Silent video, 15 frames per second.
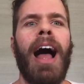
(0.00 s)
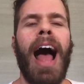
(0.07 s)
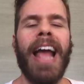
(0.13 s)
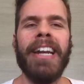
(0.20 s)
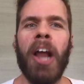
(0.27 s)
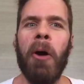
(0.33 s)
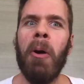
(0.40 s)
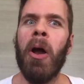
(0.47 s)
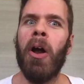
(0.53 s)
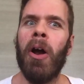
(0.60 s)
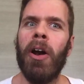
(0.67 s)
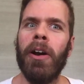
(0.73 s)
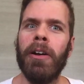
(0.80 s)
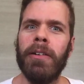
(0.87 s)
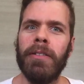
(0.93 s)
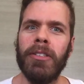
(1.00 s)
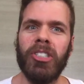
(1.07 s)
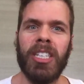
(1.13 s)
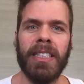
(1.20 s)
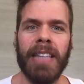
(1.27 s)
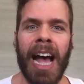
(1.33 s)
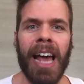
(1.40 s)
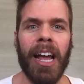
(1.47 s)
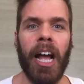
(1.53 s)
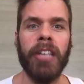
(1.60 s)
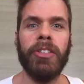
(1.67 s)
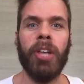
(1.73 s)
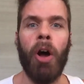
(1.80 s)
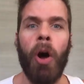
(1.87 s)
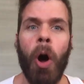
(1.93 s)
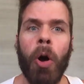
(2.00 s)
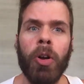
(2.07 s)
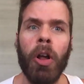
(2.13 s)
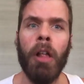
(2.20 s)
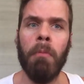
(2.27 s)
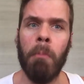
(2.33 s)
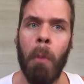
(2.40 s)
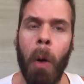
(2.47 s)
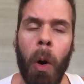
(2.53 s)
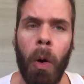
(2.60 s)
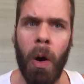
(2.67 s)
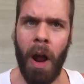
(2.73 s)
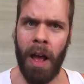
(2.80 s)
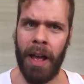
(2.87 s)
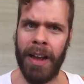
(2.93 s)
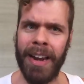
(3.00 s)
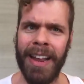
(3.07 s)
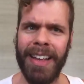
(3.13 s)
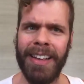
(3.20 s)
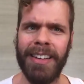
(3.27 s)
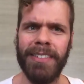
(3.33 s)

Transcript: I know her. She's not a total moron.